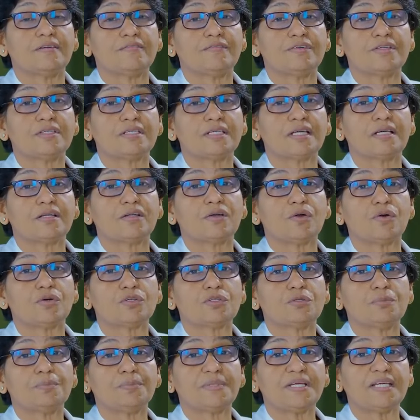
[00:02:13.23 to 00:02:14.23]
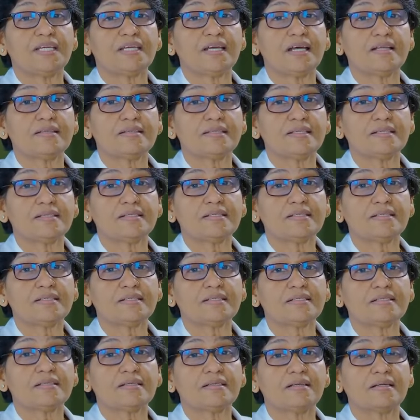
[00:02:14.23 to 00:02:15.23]
which can cause precancerous
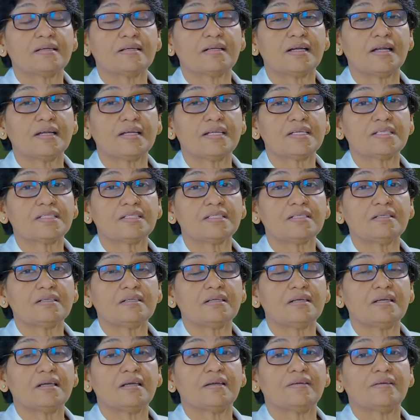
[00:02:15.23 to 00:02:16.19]
condition,